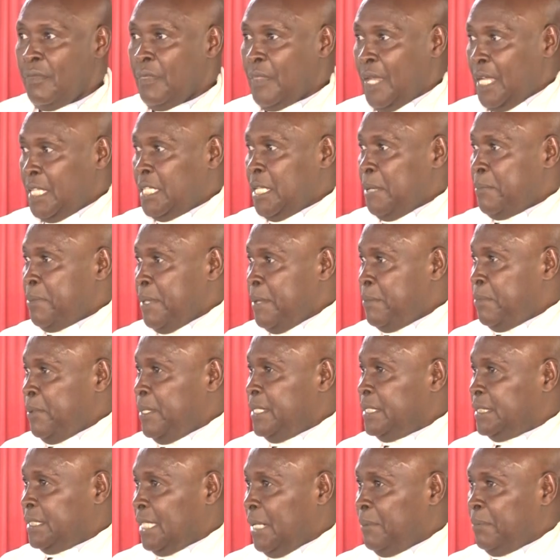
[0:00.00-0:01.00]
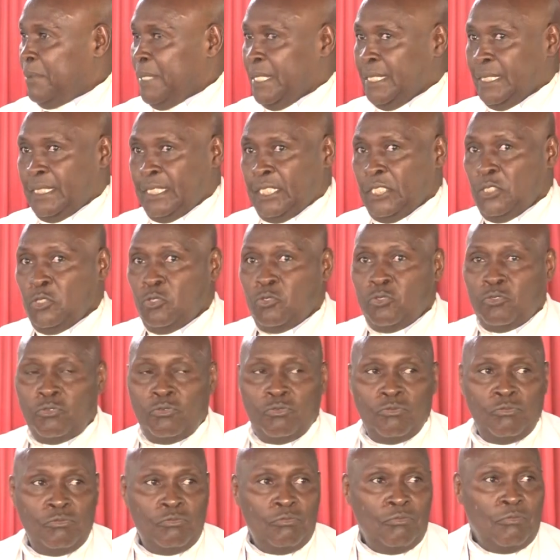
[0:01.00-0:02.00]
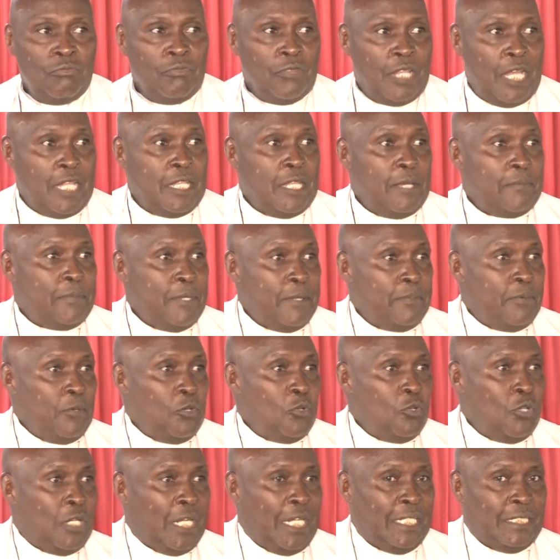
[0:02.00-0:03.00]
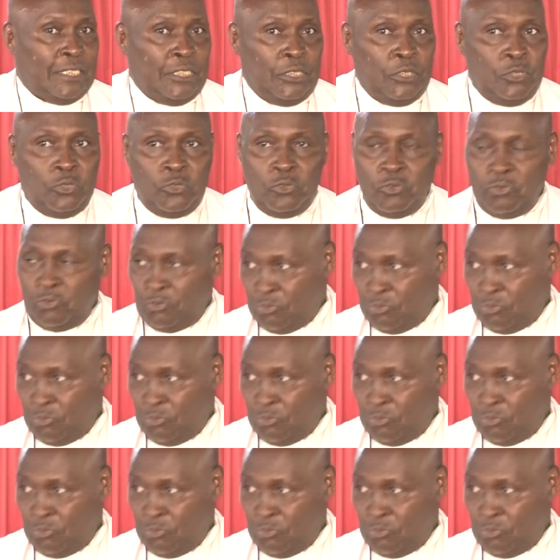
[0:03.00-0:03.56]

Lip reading: that the people interpret you, that the people look at you.